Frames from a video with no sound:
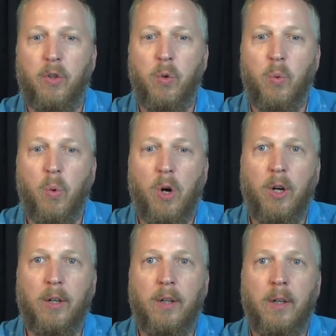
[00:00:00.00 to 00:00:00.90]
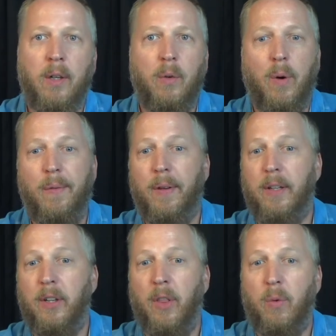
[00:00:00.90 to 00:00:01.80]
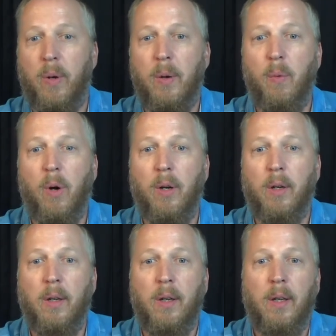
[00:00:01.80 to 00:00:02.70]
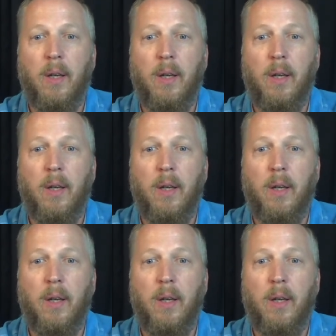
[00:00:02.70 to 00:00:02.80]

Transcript: 2:1, Revelation 3:1,